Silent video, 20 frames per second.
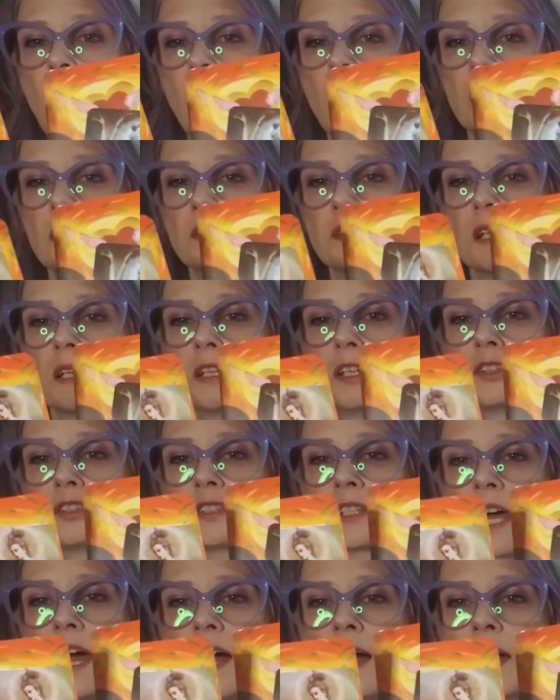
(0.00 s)
Take your
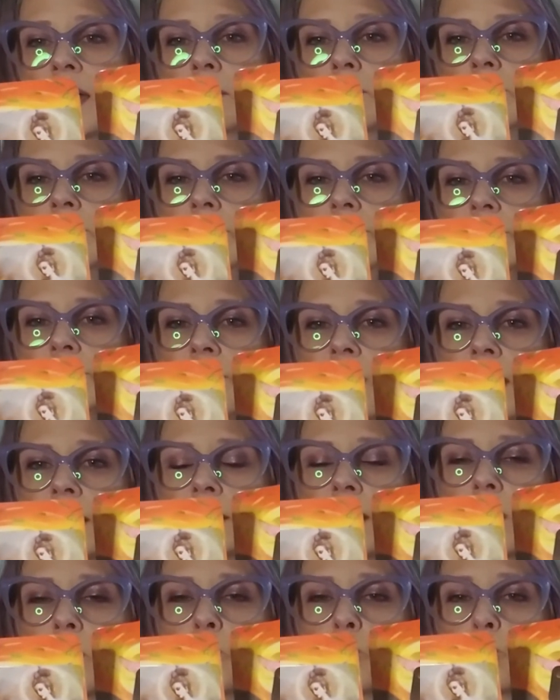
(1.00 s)
time,
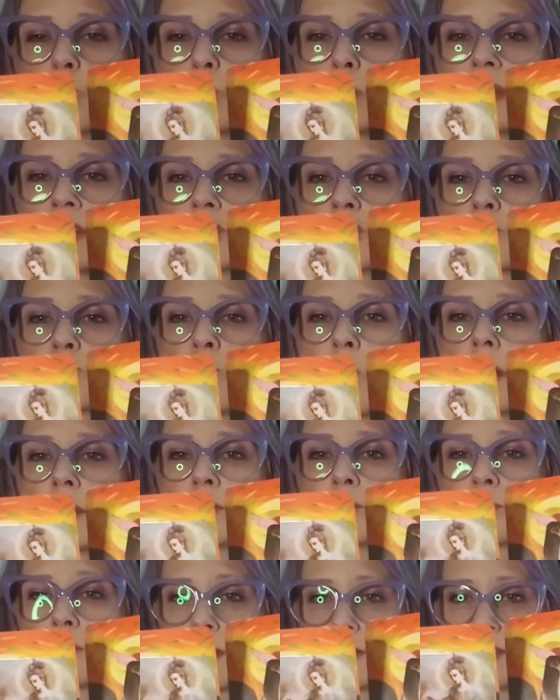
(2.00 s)
find out which
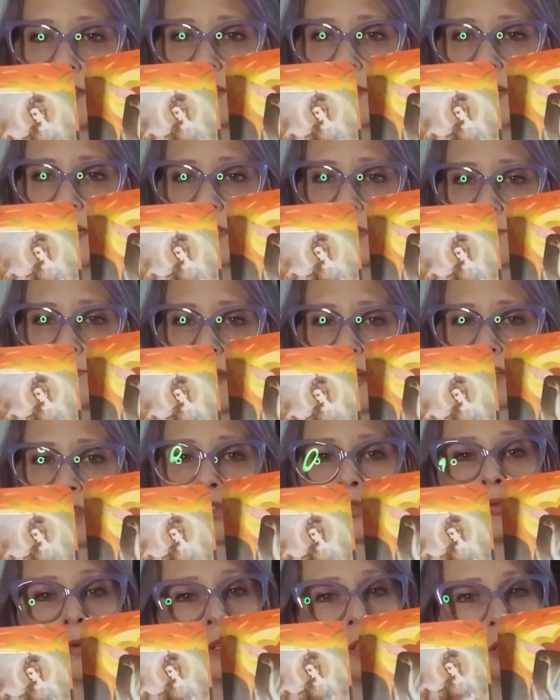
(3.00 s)
one resonates
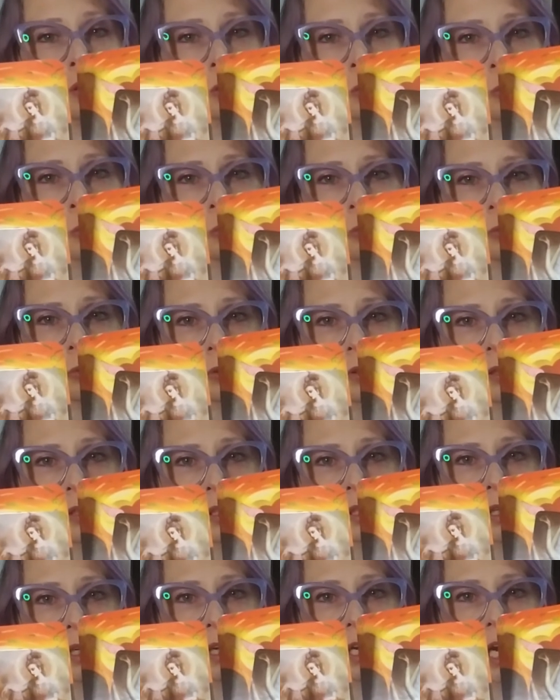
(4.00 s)
best with you.
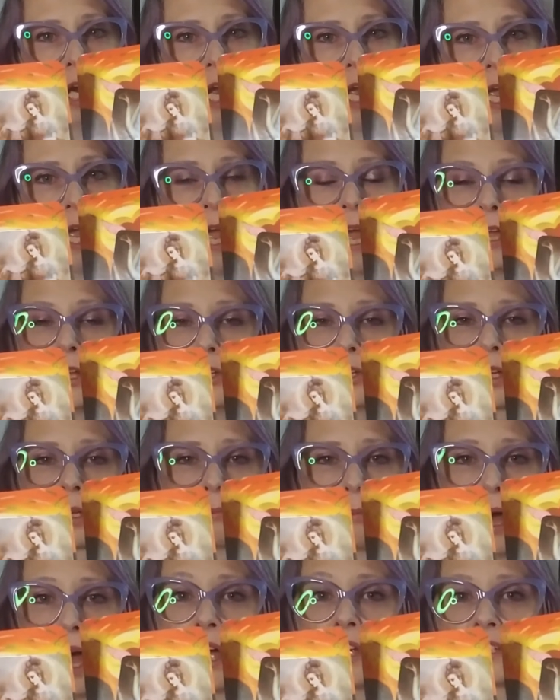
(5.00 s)
You can
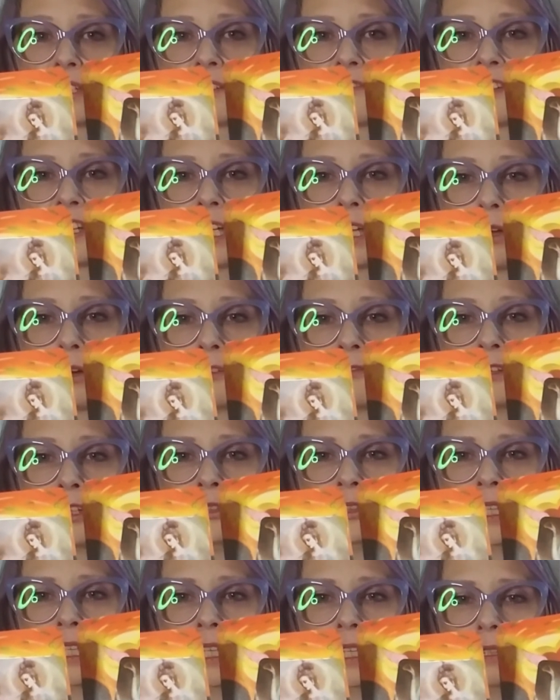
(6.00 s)
pause the video if you
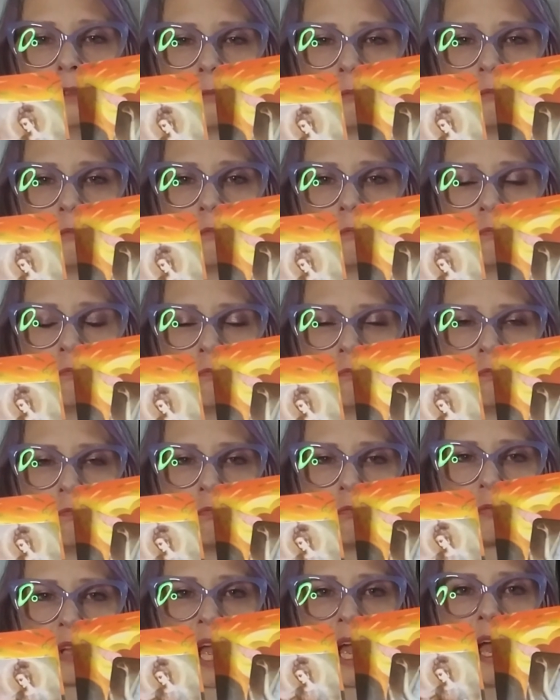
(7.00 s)
need,
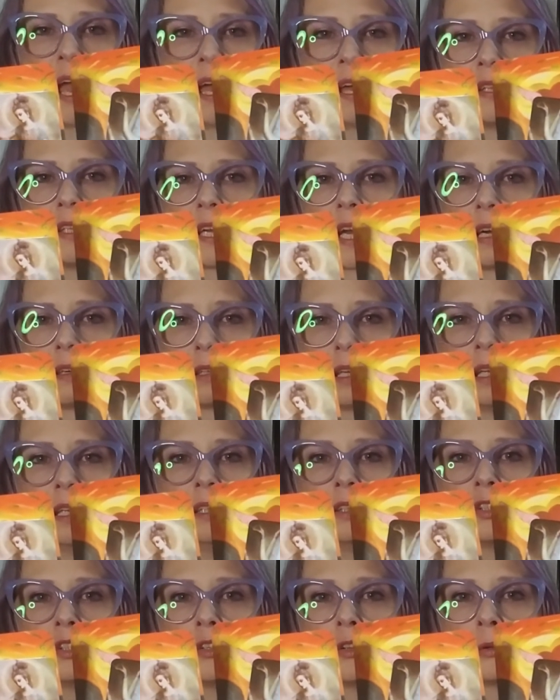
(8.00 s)
and then I'll get
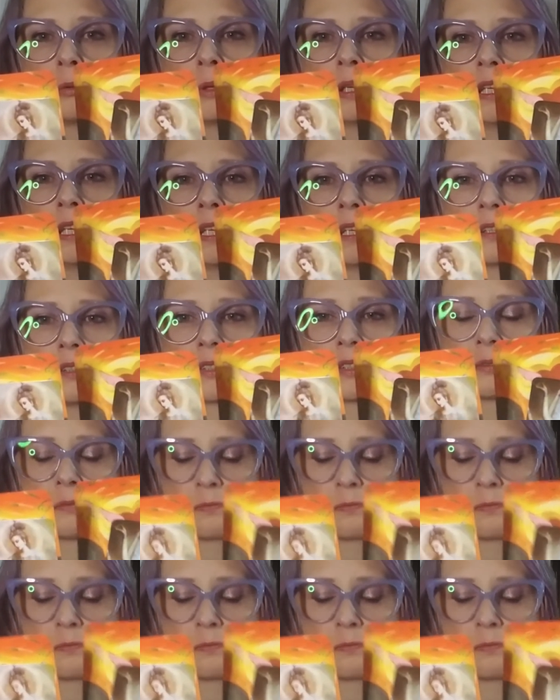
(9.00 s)
into the readings.